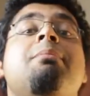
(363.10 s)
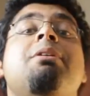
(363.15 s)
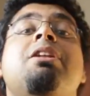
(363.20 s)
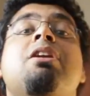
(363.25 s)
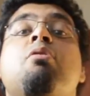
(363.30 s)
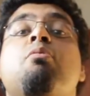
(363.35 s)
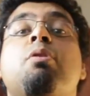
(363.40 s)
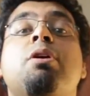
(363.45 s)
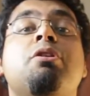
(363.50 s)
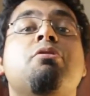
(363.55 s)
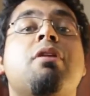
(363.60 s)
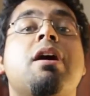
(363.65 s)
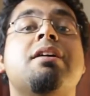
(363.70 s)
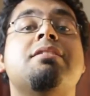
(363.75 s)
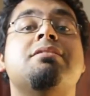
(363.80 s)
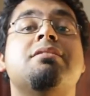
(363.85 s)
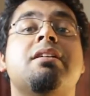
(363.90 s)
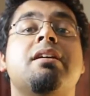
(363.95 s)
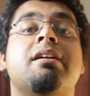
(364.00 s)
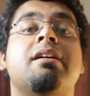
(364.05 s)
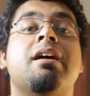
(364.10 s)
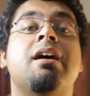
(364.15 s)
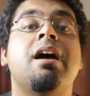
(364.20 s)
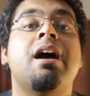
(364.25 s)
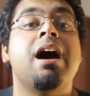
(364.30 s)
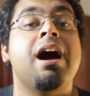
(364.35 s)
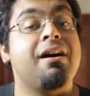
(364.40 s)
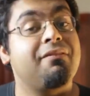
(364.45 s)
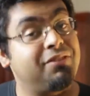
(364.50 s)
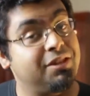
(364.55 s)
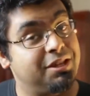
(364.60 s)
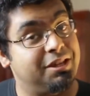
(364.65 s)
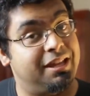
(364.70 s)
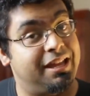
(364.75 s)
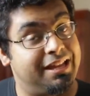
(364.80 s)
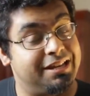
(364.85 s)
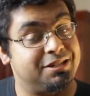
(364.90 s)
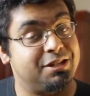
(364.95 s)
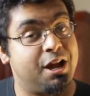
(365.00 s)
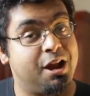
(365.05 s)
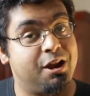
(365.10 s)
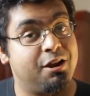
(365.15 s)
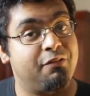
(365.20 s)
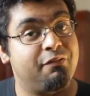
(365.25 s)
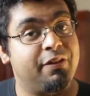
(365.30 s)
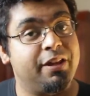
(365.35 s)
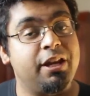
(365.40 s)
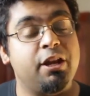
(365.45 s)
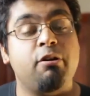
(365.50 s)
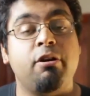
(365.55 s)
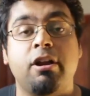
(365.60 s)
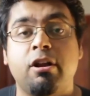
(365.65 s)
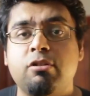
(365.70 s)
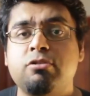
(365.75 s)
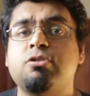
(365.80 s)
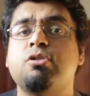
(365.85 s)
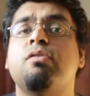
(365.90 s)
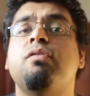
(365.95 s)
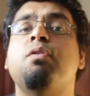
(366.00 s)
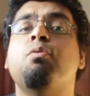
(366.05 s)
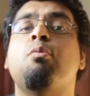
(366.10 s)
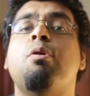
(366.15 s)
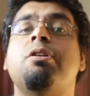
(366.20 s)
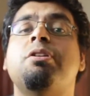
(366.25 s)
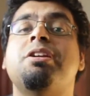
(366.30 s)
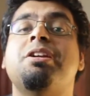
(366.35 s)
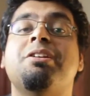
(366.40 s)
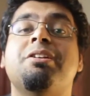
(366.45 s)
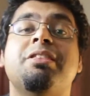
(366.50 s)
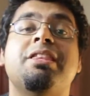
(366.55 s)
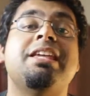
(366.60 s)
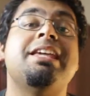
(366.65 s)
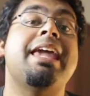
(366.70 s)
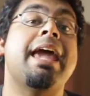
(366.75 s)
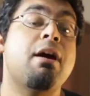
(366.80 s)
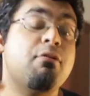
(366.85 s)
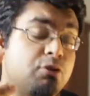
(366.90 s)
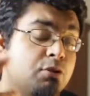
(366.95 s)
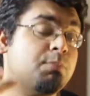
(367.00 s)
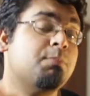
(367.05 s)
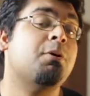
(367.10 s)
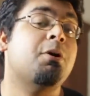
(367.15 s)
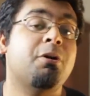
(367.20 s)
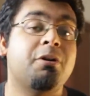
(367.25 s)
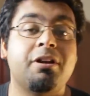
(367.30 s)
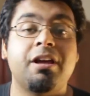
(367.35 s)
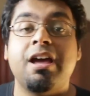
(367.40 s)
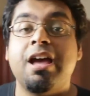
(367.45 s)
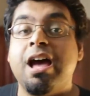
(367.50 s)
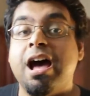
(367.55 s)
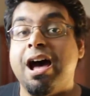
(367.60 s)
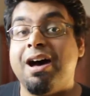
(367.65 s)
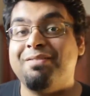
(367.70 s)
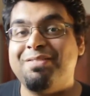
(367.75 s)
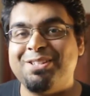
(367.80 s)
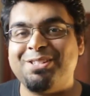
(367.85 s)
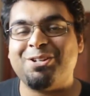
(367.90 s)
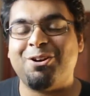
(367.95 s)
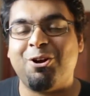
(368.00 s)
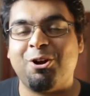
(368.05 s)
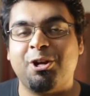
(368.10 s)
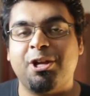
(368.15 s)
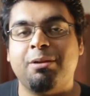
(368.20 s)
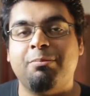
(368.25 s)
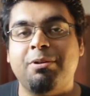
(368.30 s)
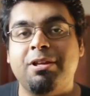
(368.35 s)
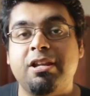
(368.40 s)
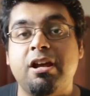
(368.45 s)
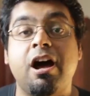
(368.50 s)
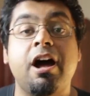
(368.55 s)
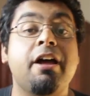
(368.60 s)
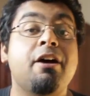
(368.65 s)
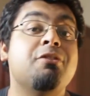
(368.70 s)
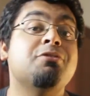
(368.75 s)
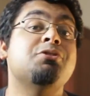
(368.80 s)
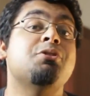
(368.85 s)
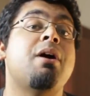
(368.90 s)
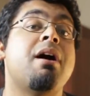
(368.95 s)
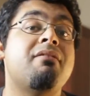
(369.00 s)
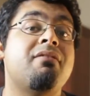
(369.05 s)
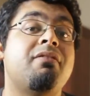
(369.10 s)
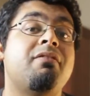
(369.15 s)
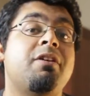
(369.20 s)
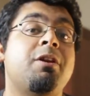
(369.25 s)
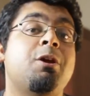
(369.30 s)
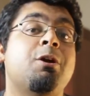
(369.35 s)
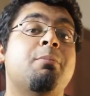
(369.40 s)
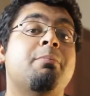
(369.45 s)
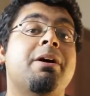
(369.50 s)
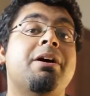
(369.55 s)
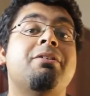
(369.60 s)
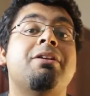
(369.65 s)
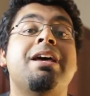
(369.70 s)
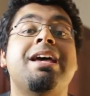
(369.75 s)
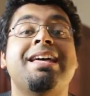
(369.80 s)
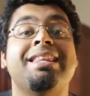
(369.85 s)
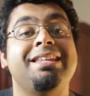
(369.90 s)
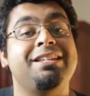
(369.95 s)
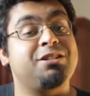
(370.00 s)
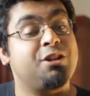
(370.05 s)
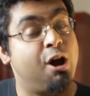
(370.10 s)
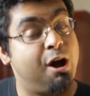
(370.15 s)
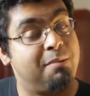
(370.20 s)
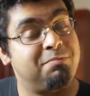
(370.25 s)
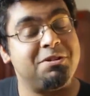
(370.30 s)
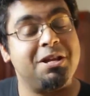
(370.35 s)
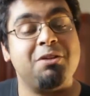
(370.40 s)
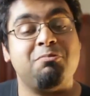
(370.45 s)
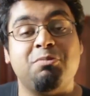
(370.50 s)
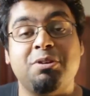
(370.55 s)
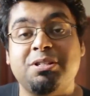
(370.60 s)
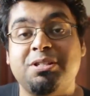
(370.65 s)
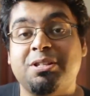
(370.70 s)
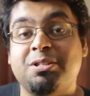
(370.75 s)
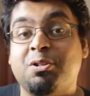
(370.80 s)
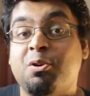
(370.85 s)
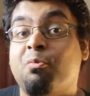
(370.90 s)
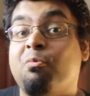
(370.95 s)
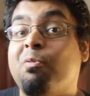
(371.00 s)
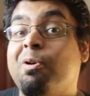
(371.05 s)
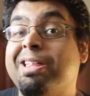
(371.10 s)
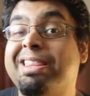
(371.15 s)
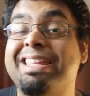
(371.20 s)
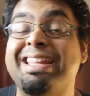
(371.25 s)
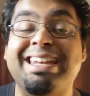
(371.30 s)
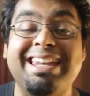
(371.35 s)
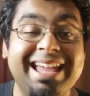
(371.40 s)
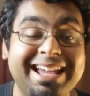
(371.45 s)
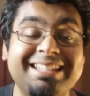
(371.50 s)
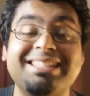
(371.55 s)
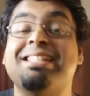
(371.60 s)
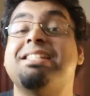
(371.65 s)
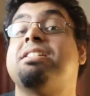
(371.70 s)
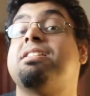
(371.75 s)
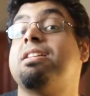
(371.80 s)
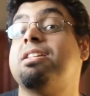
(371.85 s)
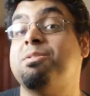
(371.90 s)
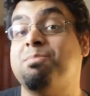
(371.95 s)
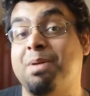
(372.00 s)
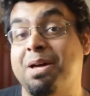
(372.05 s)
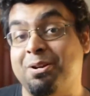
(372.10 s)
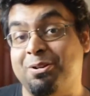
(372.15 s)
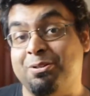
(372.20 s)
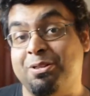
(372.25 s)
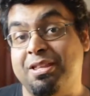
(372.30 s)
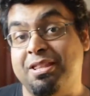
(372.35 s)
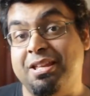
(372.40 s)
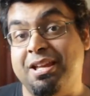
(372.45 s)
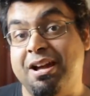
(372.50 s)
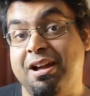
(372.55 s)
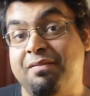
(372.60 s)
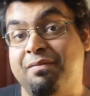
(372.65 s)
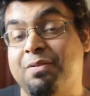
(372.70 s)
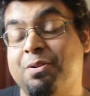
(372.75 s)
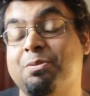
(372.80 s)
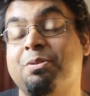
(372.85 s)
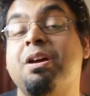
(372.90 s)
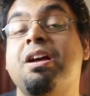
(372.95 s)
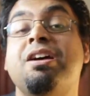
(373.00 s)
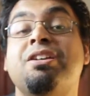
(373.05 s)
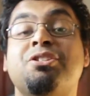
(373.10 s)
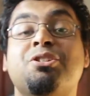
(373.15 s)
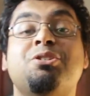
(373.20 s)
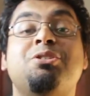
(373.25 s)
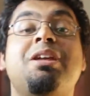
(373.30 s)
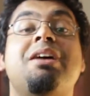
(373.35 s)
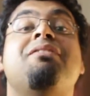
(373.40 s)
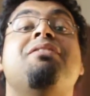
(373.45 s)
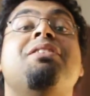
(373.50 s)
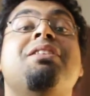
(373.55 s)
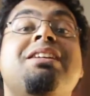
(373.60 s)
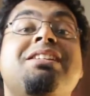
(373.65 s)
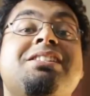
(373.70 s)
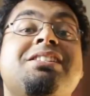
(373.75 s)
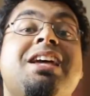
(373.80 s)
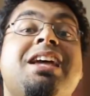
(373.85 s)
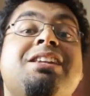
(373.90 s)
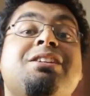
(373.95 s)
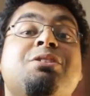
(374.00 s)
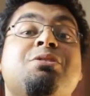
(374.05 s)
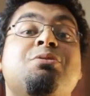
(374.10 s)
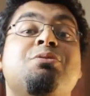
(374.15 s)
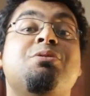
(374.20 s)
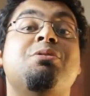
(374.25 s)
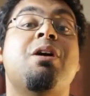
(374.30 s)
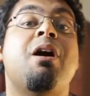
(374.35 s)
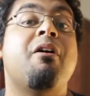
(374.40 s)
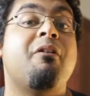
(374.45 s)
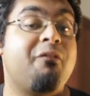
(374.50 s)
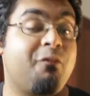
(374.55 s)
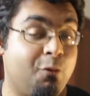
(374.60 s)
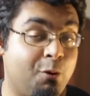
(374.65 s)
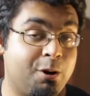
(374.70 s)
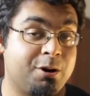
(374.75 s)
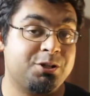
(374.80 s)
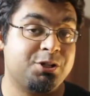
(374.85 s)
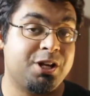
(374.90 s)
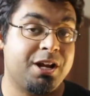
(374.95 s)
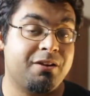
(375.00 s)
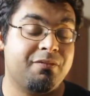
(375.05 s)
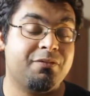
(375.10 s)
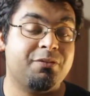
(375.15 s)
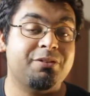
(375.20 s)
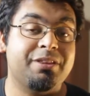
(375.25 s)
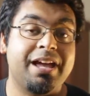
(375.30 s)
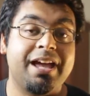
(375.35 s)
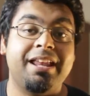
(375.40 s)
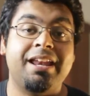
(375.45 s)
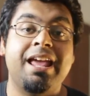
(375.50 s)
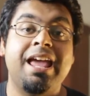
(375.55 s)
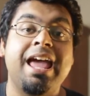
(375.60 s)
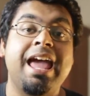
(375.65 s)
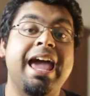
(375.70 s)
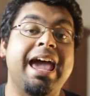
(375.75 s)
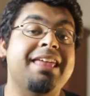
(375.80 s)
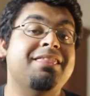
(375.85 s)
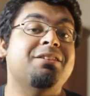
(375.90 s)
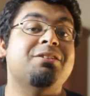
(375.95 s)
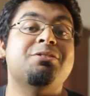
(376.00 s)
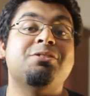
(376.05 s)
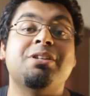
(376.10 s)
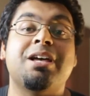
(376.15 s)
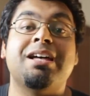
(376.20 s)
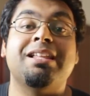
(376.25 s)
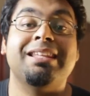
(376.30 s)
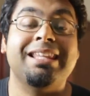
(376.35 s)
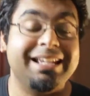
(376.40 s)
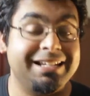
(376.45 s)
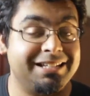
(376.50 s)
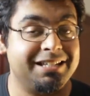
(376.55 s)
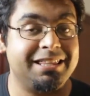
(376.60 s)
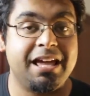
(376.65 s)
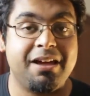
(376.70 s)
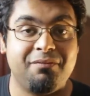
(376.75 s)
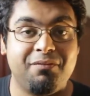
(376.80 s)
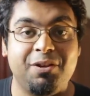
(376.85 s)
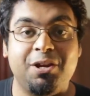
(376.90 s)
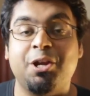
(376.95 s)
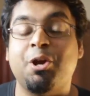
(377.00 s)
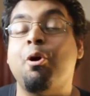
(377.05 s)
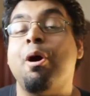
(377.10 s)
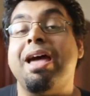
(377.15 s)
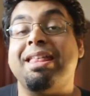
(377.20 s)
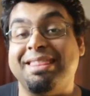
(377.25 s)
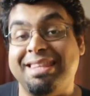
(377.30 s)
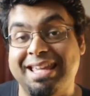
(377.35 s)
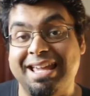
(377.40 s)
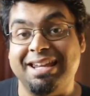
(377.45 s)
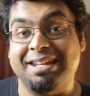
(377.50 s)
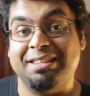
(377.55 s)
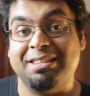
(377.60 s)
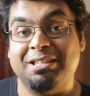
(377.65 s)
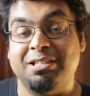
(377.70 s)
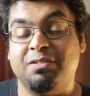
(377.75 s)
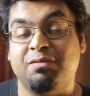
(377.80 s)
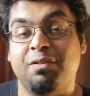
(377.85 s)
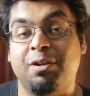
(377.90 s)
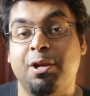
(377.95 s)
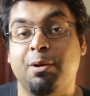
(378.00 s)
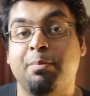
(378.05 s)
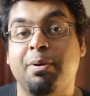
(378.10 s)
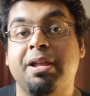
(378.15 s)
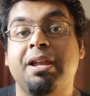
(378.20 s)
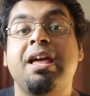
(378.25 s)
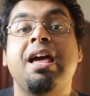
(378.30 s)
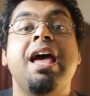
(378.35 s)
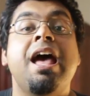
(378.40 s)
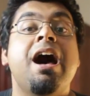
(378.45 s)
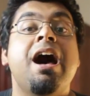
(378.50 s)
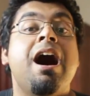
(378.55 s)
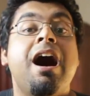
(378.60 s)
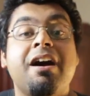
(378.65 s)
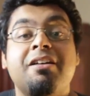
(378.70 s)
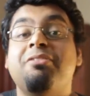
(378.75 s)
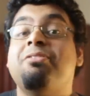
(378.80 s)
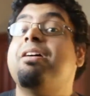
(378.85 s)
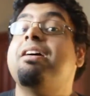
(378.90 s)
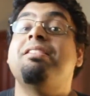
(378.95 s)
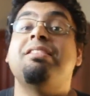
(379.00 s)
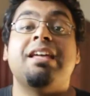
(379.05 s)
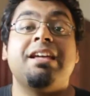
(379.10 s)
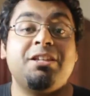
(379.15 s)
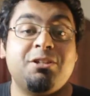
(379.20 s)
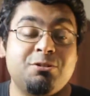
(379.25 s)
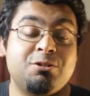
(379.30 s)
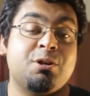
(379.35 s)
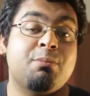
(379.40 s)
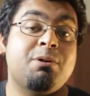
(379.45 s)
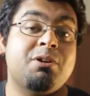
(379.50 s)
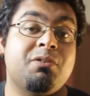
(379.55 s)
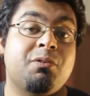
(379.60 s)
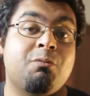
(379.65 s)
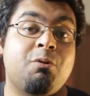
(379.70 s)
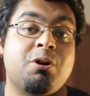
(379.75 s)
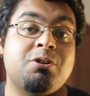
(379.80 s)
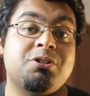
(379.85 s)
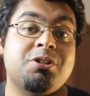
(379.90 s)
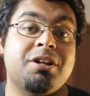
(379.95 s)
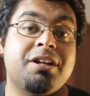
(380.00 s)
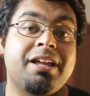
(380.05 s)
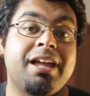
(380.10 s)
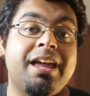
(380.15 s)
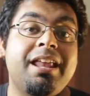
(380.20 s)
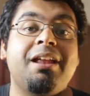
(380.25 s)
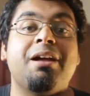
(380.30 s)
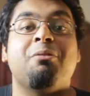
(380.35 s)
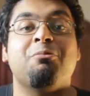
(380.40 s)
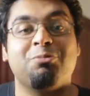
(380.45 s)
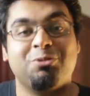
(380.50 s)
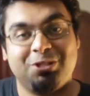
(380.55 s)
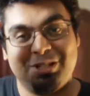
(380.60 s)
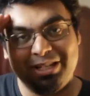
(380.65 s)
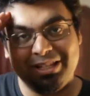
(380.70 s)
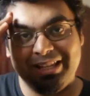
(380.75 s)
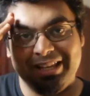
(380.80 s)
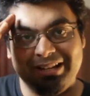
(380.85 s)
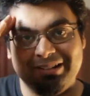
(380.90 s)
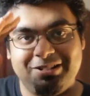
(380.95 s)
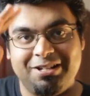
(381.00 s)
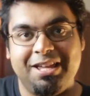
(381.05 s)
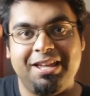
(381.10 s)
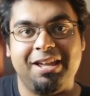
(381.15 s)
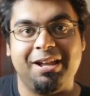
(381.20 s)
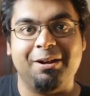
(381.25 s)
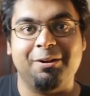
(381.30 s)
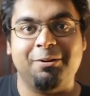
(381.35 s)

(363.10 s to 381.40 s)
let me know what you guys think of the entire video. And also, if you want to hear the counterpart of this argument, I also have a video about the top 10 reasons of why the Nexus is better than the iPhone. So definitely stay tuned for our channel for that. And there's a link to that video at the end of this video. But other than that, thank you so much for watching again, and we'll see you later. Take